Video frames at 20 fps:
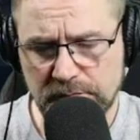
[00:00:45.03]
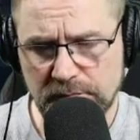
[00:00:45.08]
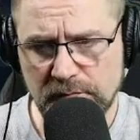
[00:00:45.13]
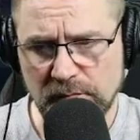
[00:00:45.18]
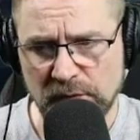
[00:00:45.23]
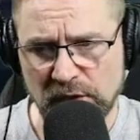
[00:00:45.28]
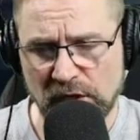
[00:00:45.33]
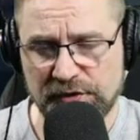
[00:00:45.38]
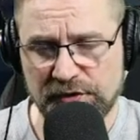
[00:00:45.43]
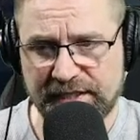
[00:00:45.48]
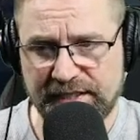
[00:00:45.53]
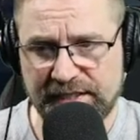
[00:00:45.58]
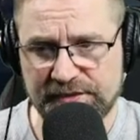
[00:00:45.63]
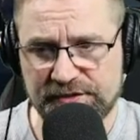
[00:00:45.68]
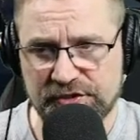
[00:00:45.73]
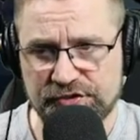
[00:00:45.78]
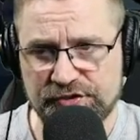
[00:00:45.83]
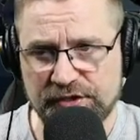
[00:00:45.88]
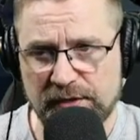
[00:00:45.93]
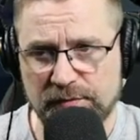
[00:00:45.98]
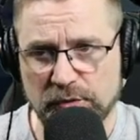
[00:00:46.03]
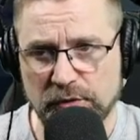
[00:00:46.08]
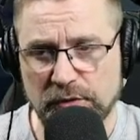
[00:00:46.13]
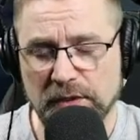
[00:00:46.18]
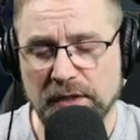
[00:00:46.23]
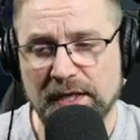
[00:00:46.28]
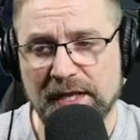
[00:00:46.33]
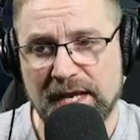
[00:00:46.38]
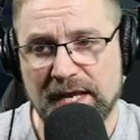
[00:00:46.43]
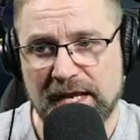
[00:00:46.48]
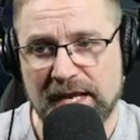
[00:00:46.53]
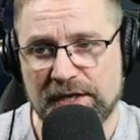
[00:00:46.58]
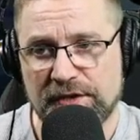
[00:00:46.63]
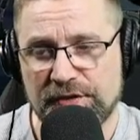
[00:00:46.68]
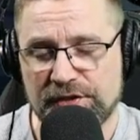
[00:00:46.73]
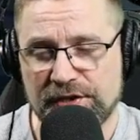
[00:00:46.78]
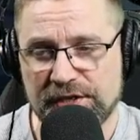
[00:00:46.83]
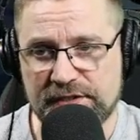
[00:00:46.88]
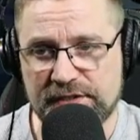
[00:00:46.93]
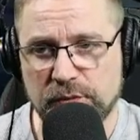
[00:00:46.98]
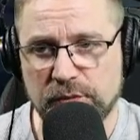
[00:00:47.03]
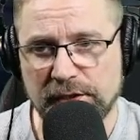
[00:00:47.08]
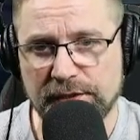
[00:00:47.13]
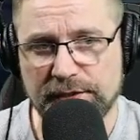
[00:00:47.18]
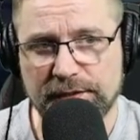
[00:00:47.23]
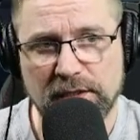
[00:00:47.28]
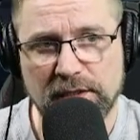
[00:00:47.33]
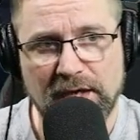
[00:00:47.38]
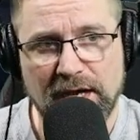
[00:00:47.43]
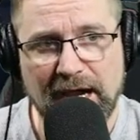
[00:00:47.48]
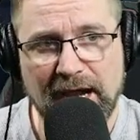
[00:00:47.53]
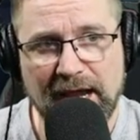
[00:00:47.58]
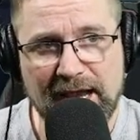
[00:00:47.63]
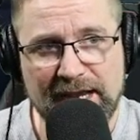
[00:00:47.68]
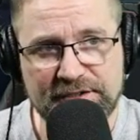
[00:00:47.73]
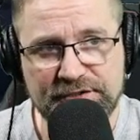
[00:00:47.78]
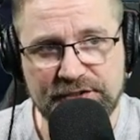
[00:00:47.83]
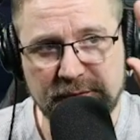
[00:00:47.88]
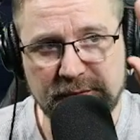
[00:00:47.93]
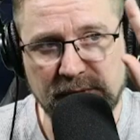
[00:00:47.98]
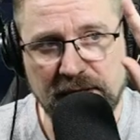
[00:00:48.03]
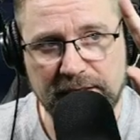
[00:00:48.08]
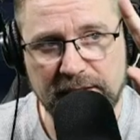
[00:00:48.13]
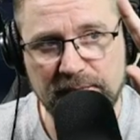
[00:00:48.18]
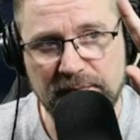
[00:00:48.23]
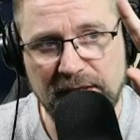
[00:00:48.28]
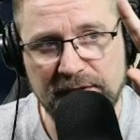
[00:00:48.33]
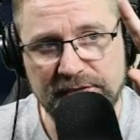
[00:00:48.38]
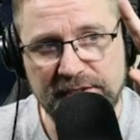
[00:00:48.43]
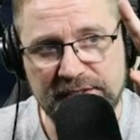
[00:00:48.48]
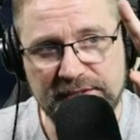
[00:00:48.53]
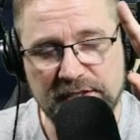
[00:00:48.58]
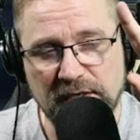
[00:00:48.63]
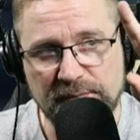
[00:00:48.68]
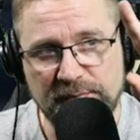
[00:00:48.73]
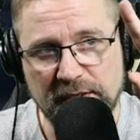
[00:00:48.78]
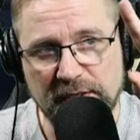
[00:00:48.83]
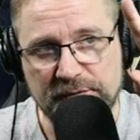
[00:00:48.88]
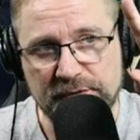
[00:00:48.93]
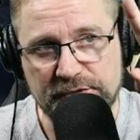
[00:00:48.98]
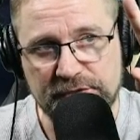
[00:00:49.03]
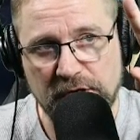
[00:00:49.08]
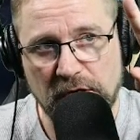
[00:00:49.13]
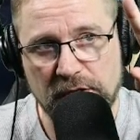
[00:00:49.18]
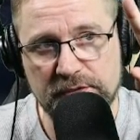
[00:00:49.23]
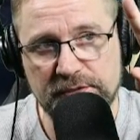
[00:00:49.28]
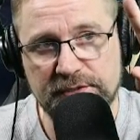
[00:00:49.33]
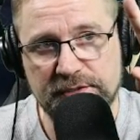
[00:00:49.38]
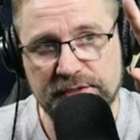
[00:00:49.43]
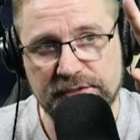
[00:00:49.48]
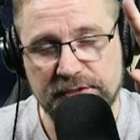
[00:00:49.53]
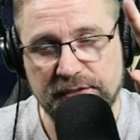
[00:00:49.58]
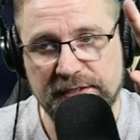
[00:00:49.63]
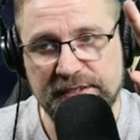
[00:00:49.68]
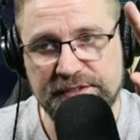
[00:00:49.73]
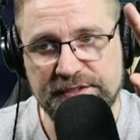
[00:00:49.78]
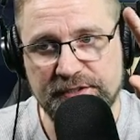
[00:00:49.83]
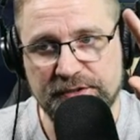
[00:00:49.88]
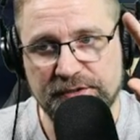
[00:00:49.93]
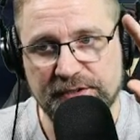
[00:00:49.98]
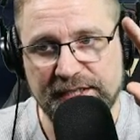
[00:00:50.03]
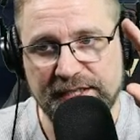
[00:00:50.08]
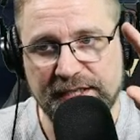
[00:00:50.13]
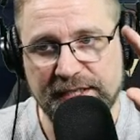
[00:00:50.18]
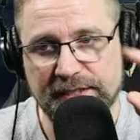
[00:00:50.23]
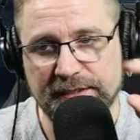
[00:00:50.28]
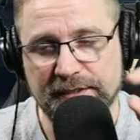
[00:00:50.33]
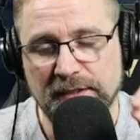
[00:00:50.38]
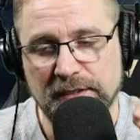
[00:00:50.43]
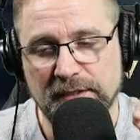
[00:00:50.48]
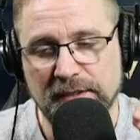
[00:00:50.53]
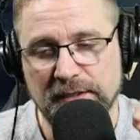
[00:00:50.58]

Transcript: the kits in general. And in this one, I actually recommend these up here for starters because they're easier to get.